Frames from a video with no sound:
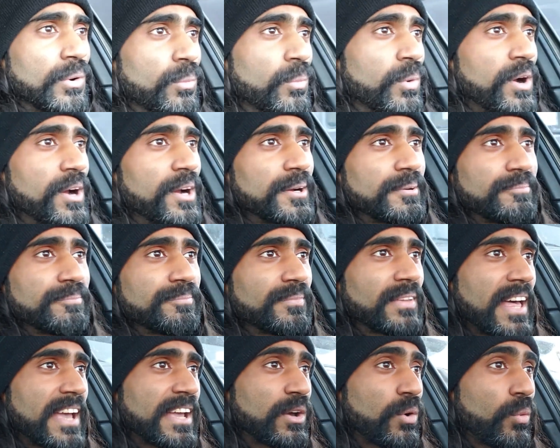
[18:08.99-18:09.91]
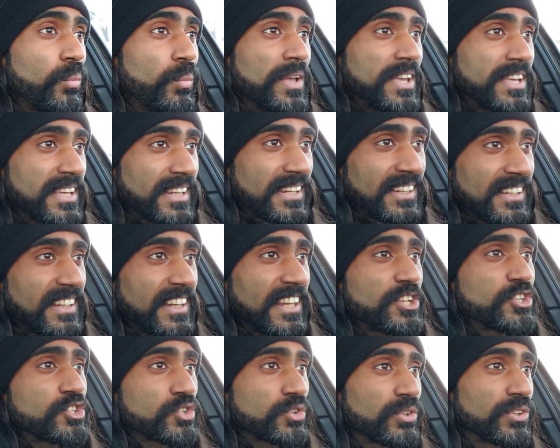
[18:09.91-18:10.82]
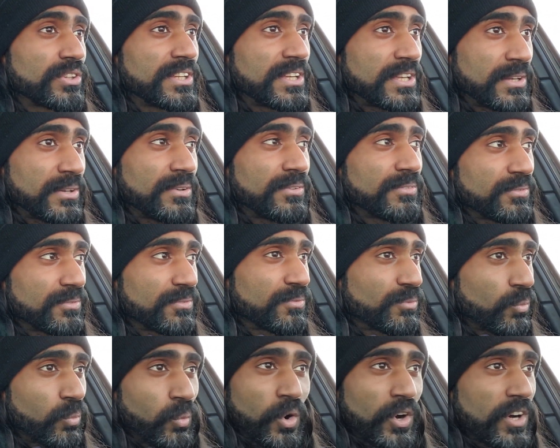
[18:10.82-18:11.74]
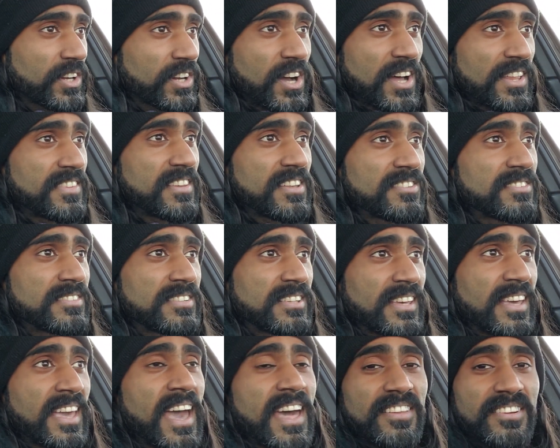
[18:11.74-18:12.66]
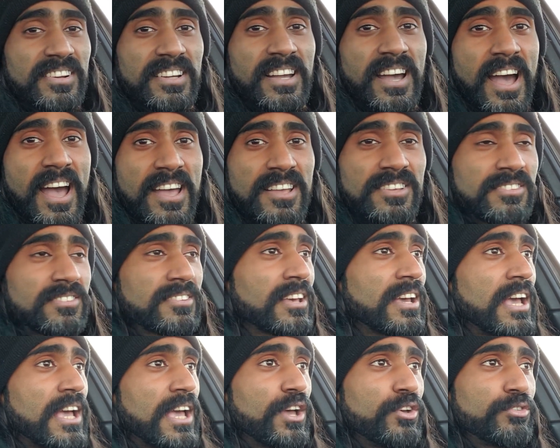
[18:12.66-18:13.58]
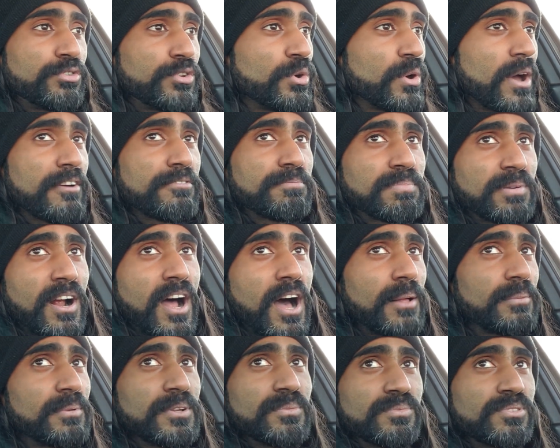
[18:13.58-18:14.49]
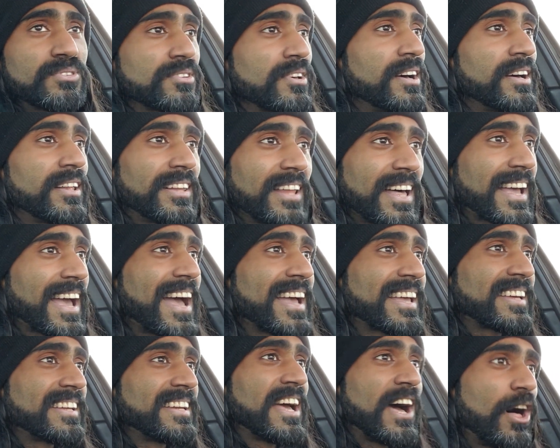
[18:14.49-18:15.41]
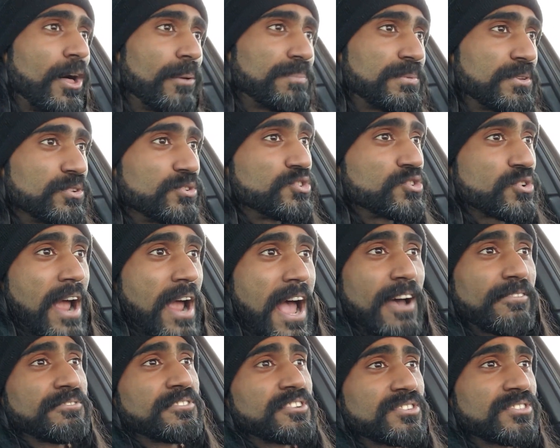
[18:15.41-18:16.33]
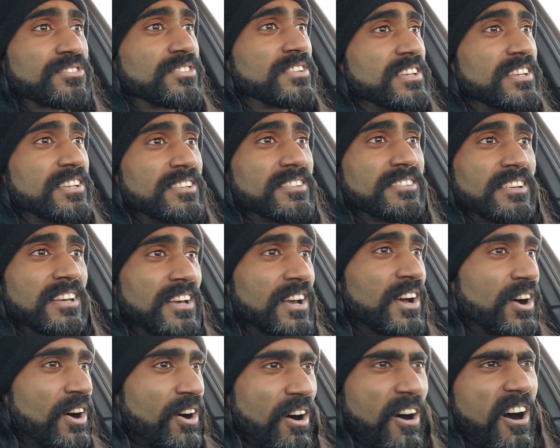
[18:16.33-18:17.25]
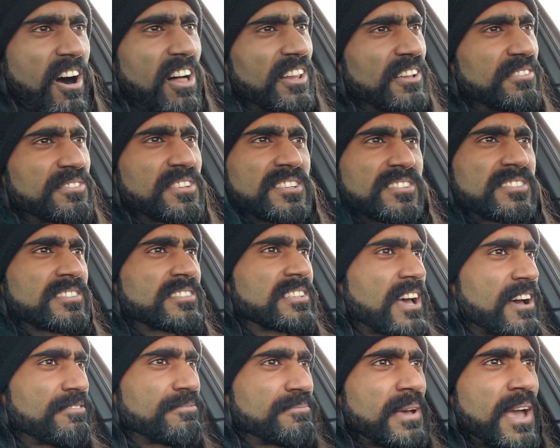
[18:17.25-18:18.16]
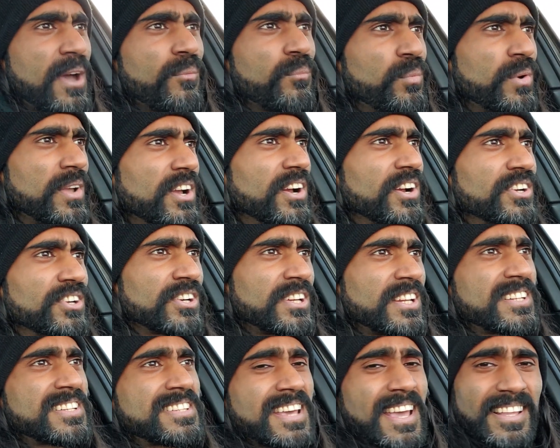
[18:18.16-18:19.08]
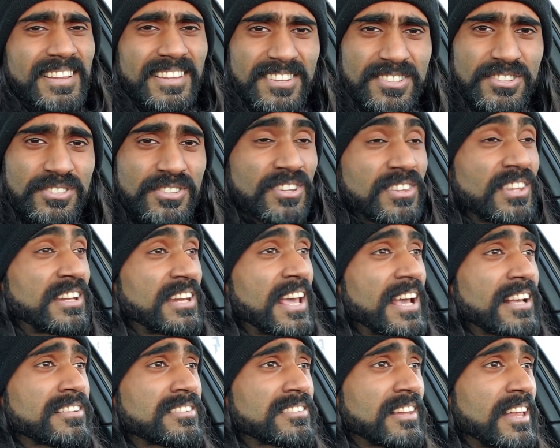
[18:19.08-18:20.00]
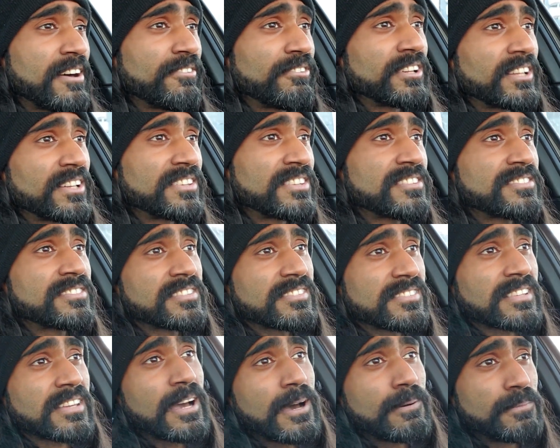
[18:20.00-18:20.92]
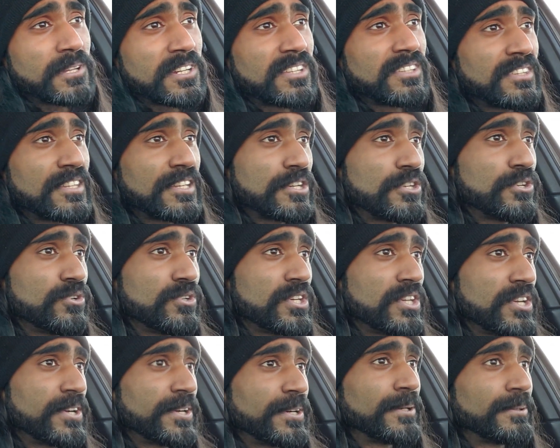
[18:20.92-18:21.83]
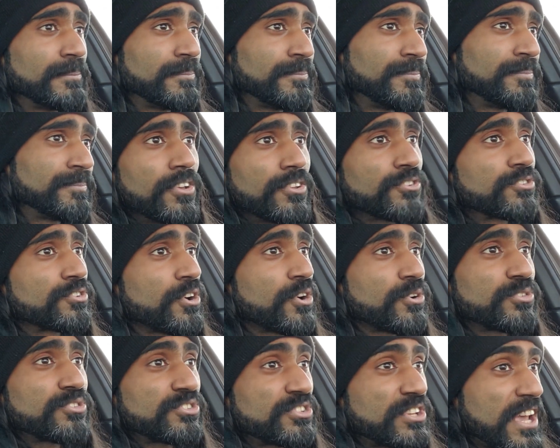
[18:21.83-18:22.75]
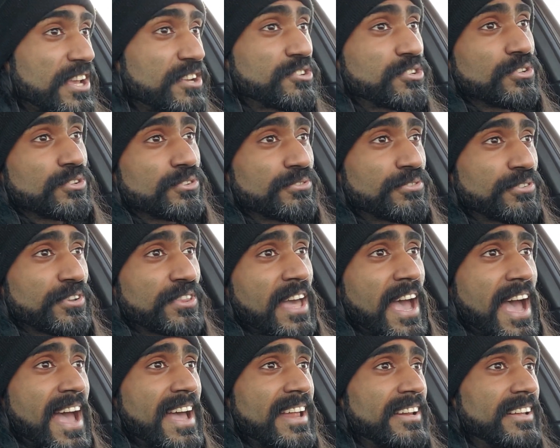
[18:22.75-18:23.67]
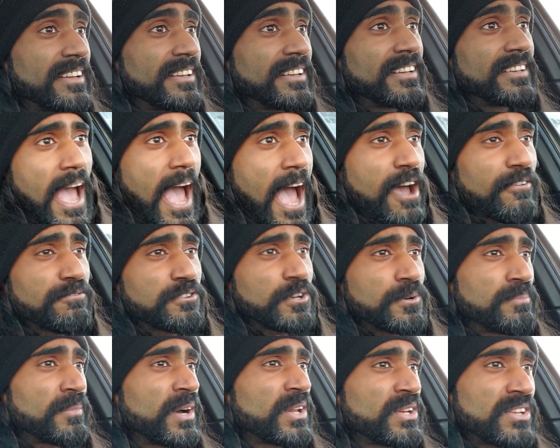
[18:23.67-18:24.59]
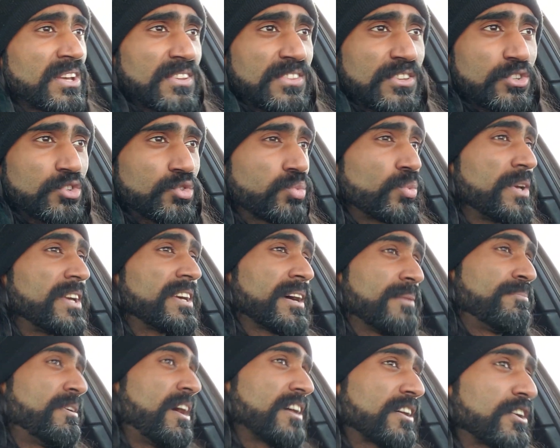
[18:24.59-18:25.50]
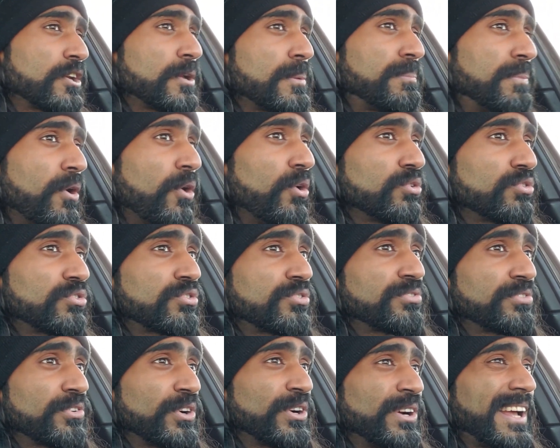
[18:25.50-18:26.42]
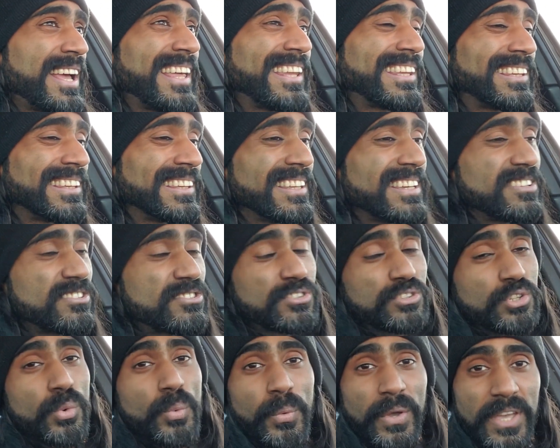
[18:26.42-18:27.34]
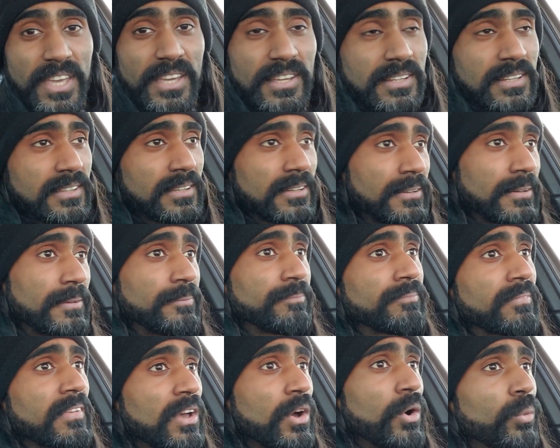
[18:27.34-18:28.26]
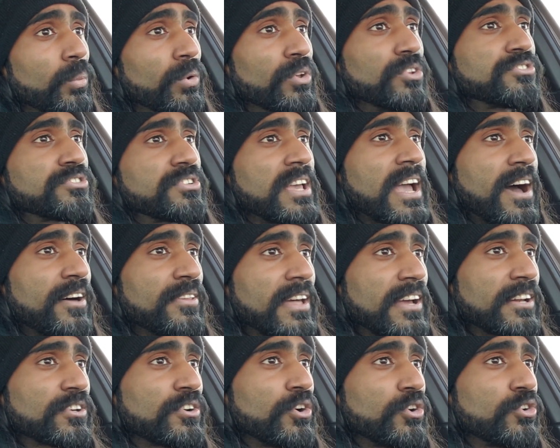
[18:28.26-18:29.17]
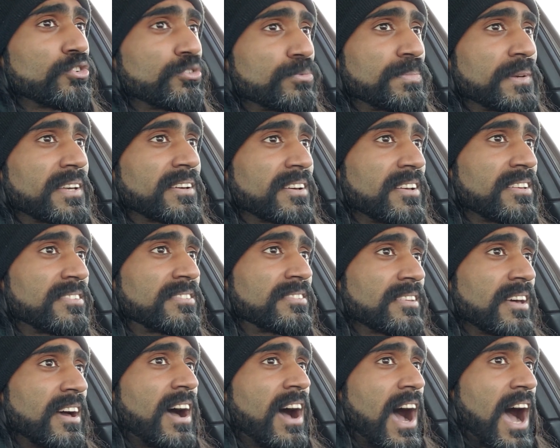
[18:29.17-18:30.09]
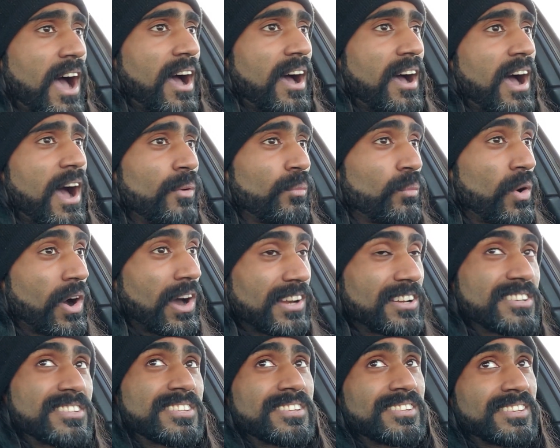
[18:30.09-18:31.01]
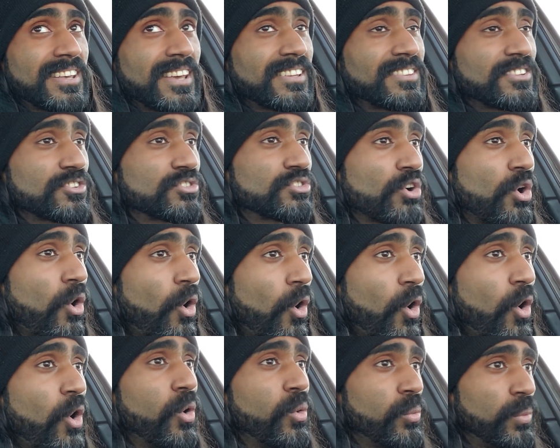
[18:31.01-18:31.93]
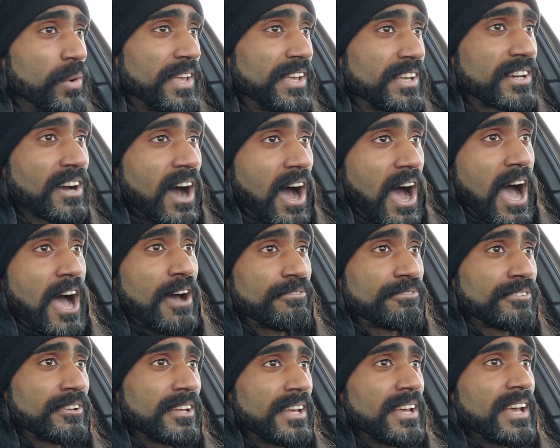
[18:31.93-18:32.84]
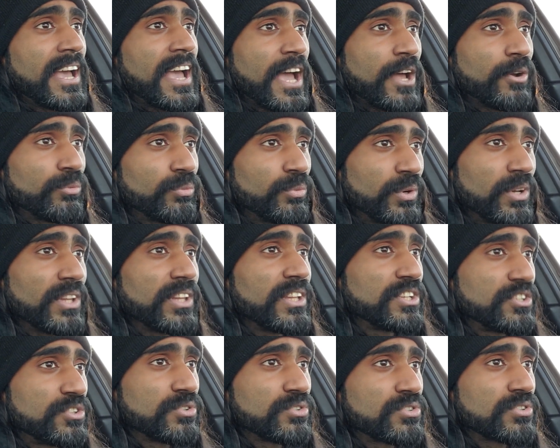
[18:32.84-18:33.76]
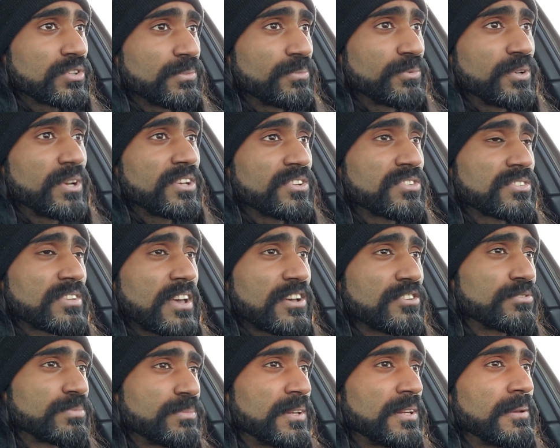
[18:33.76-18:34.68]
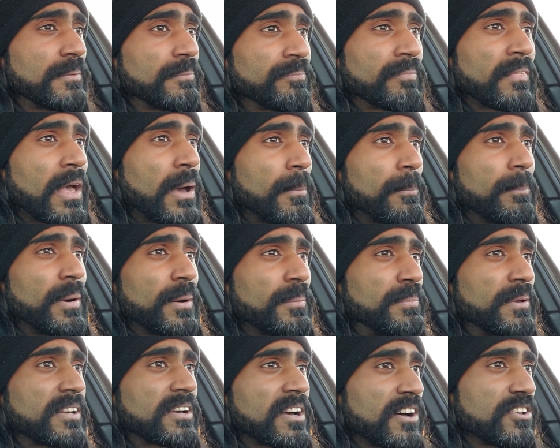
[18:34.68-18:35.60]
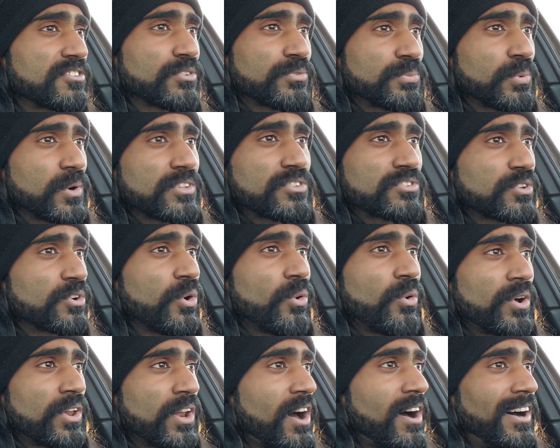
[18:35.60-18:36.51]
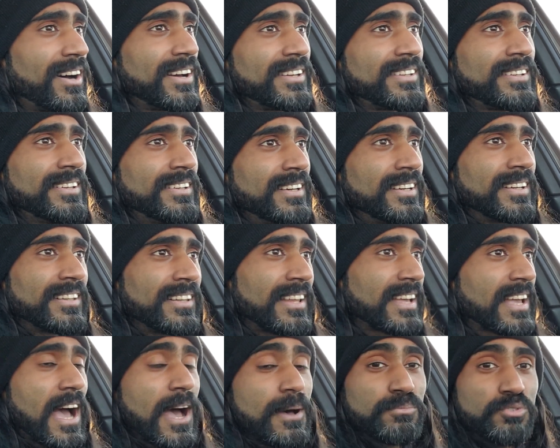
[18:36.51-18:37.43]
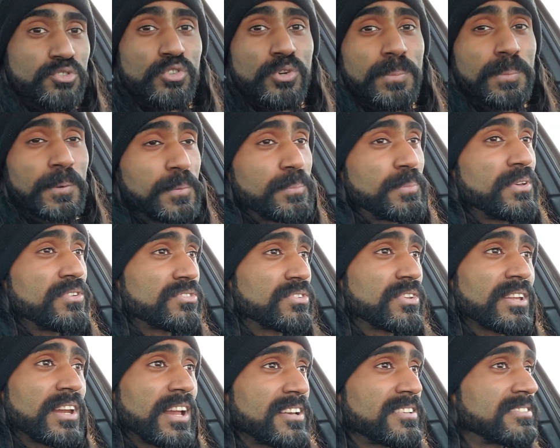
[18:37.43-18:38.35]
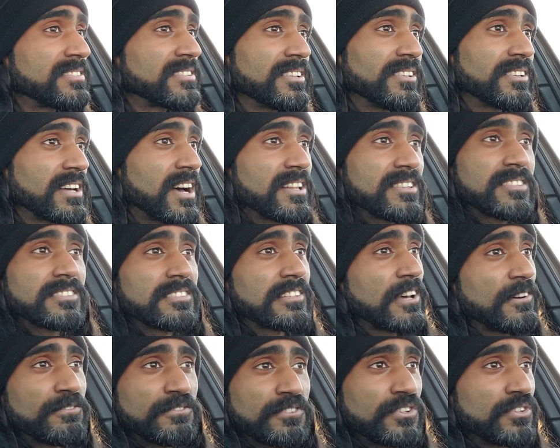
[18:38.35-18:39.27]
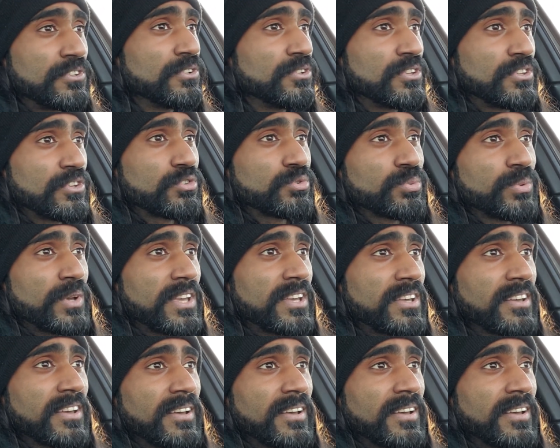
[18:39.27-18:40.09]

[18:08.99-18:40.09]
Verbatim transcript: Where, like, we can literally work on this together, guys. If you have problems, like, I can help you draft a scene. All of this stuff, man. We are going to take this to the next level, and this is coming in the new year. So stay tuned for that. After Monday this week, I'm not going to post for at least a week we'll see how that goes because I wanted to take this whole week off and really do some reassessment. But because of what's going on, like I'm super busy and I still got stuff to do this week.